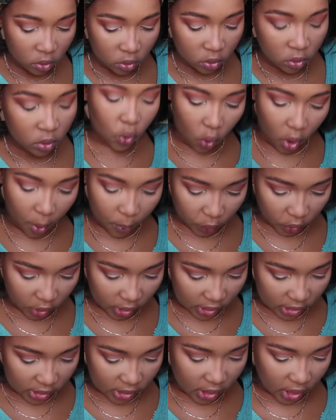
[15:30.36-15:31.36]
So I'm
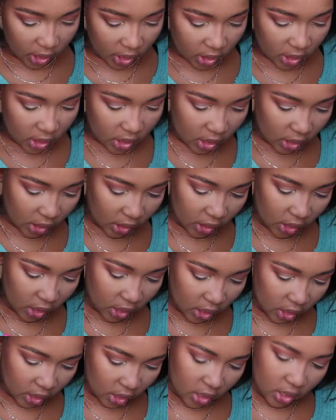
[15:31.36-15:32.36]
gonna take,
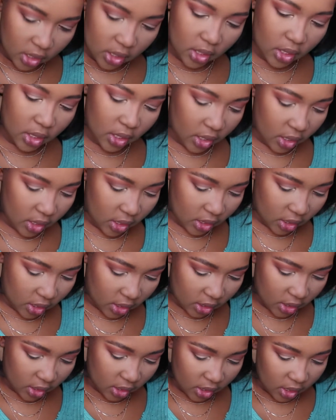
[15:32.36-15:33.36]

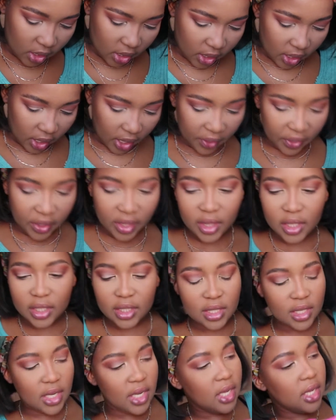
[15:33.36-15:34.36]
I think
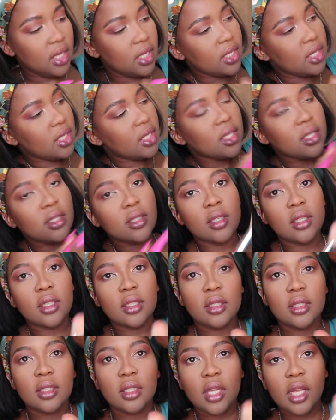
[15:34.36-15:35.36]
this is,
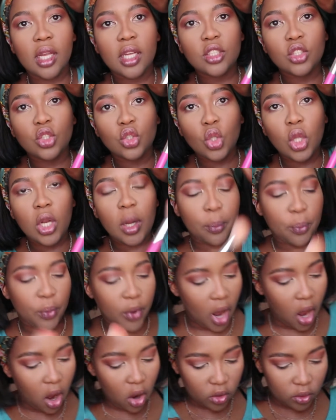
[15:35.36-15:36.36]
it's still a
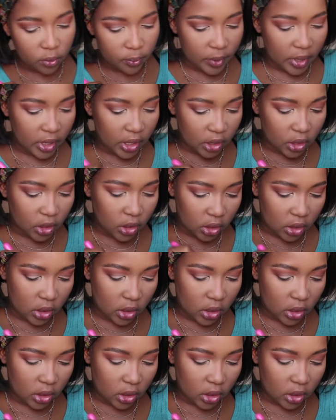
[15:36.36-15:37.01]
brown, but it's